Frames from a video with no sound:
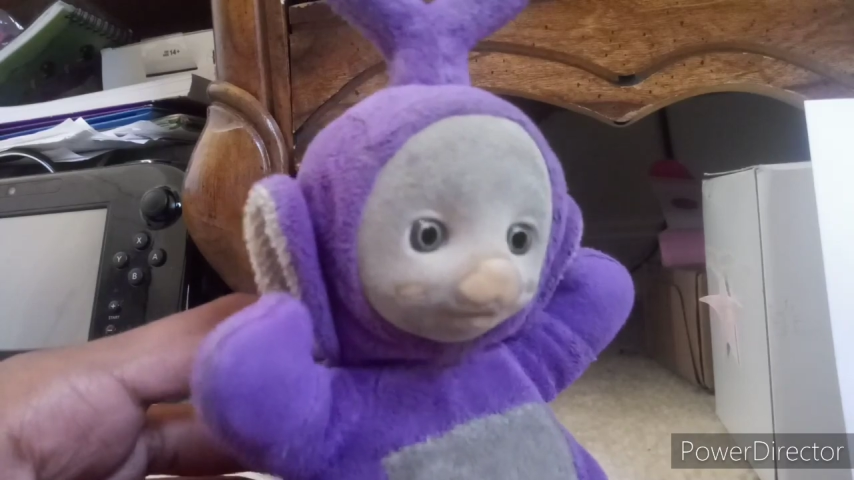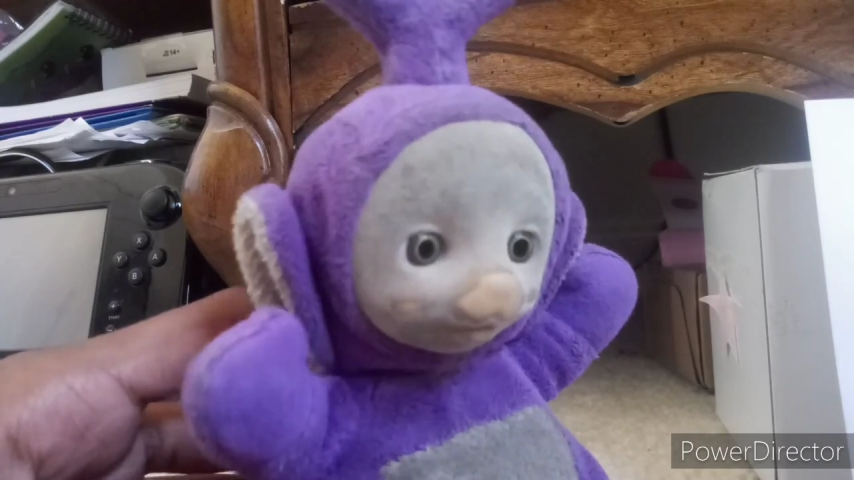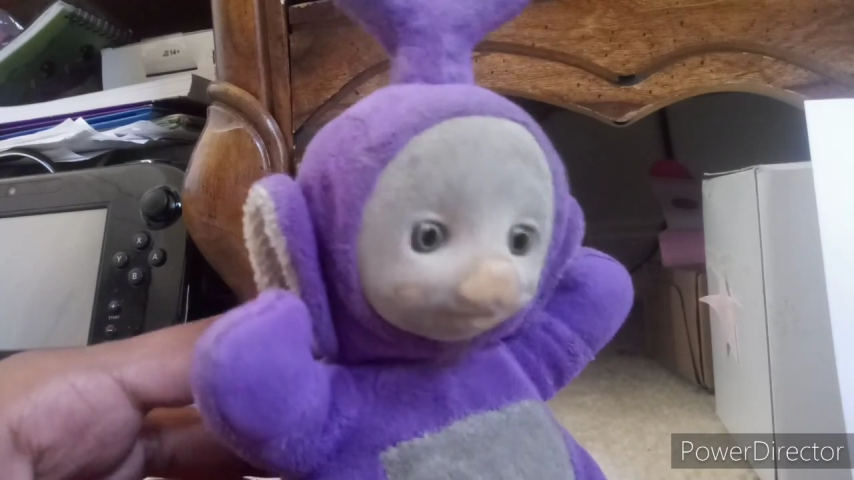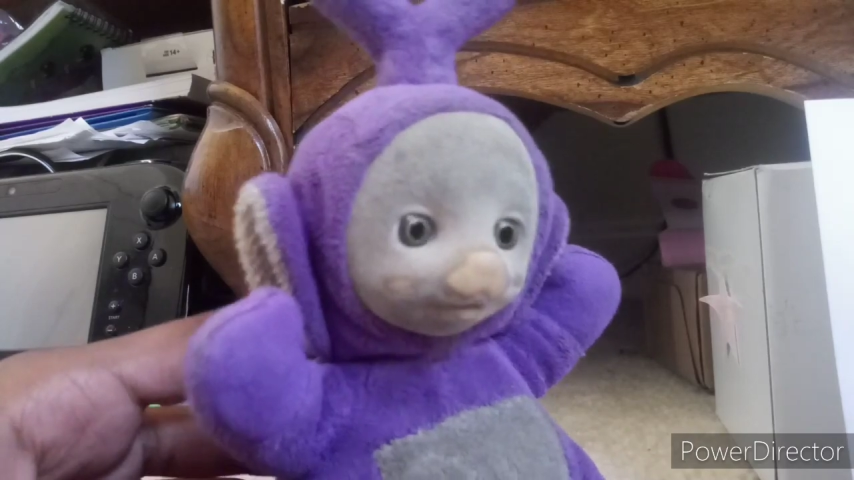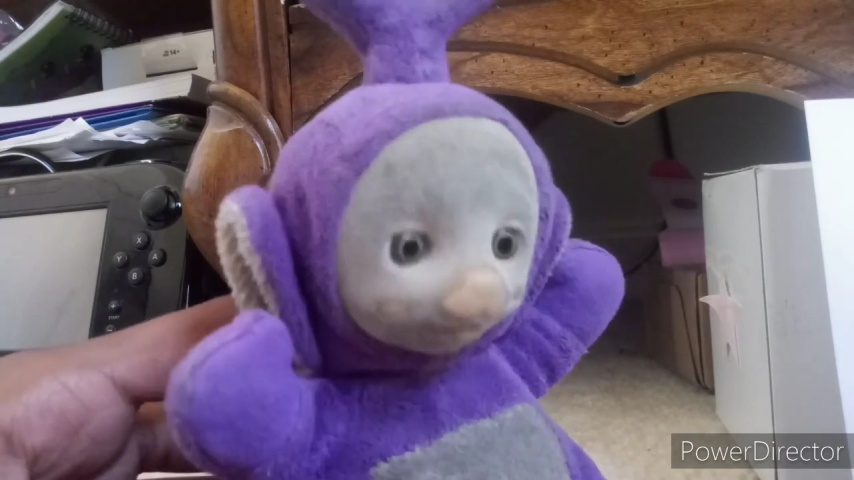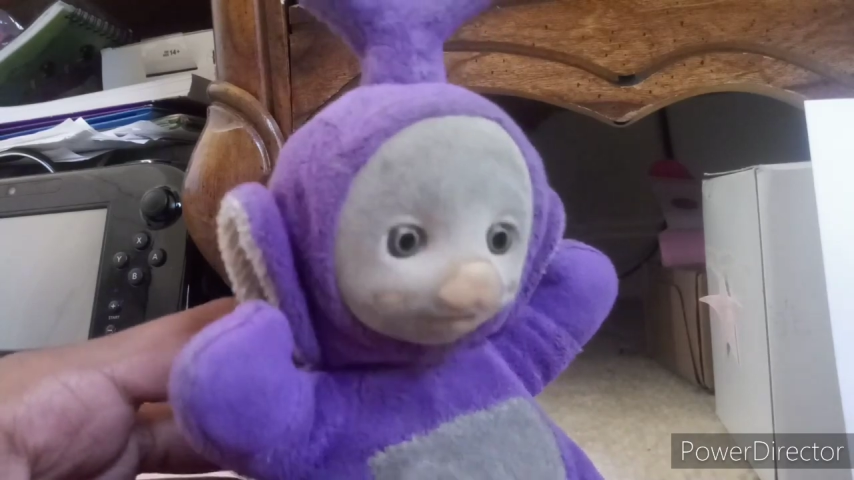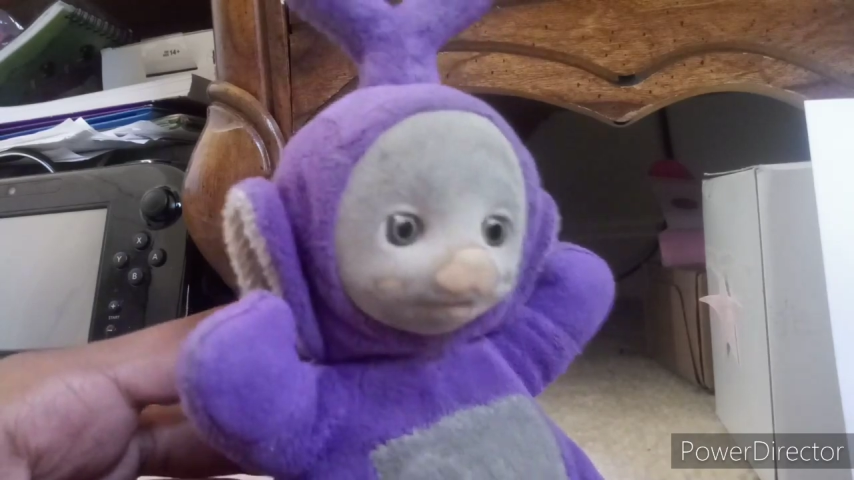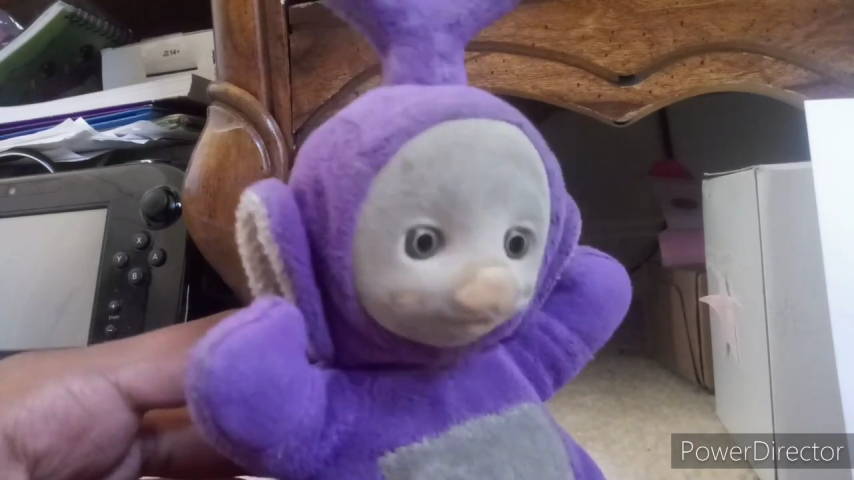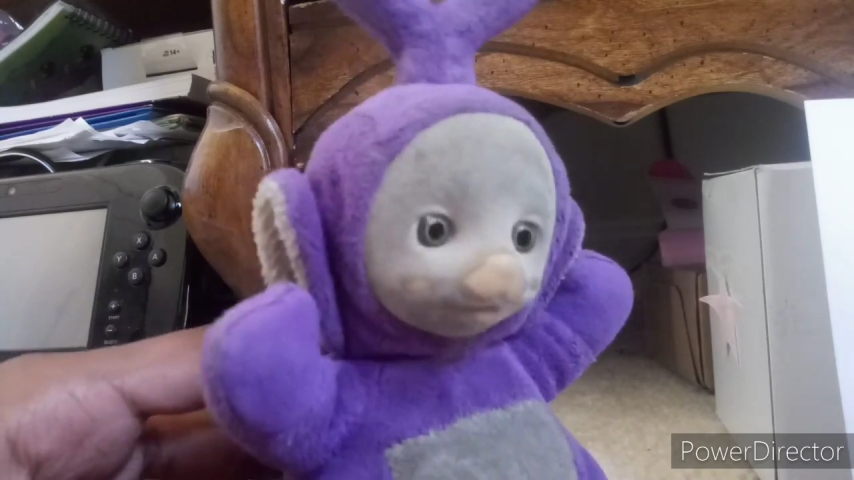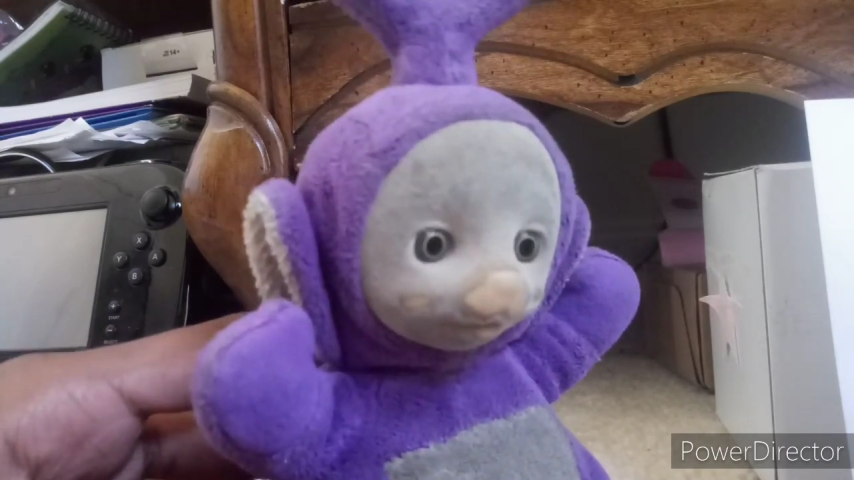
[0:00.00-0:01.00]
start any
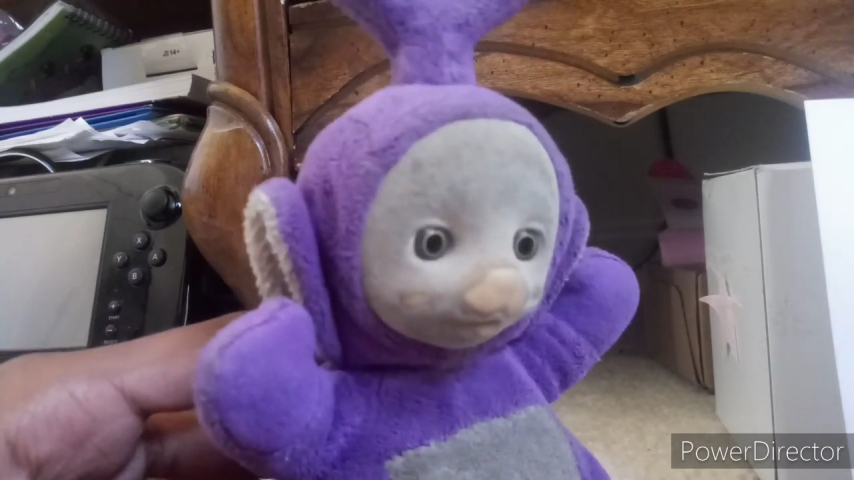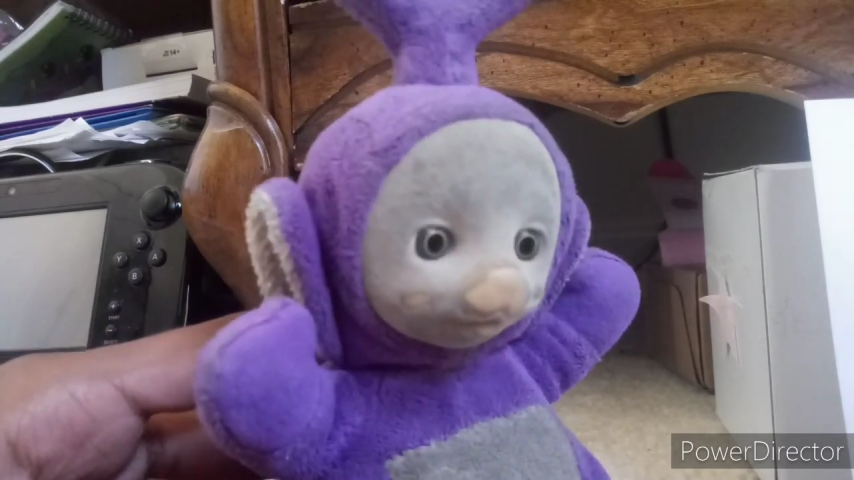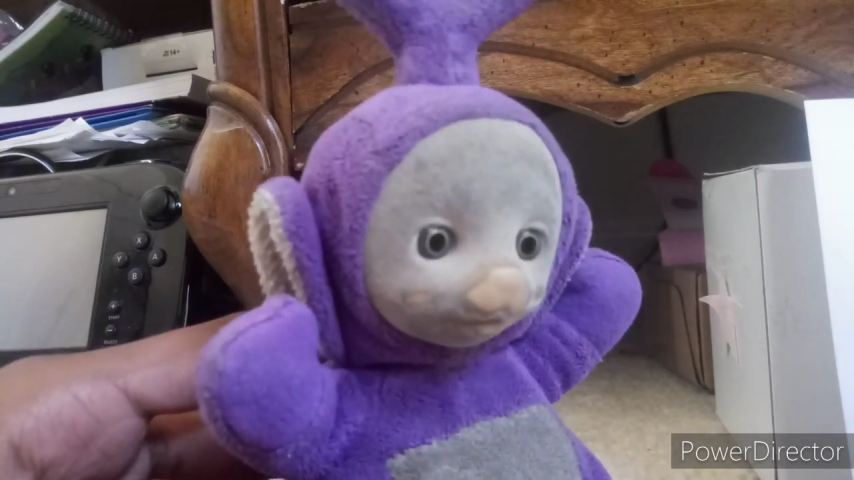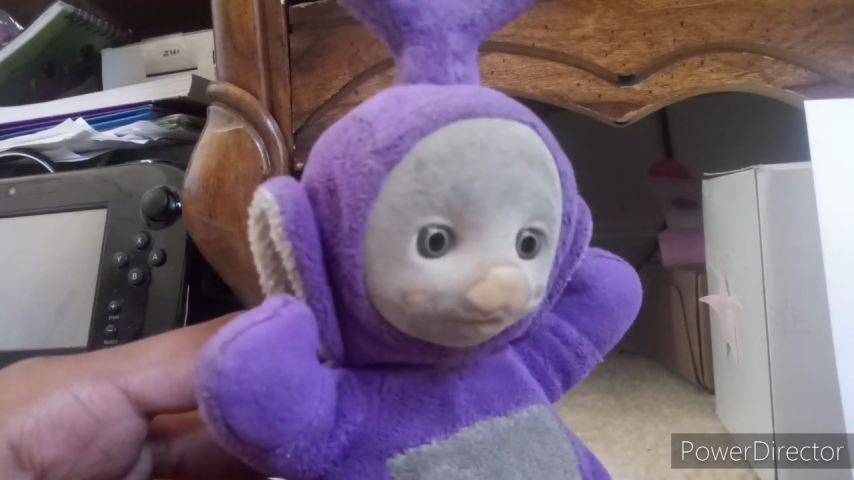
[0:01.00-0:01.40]
minute.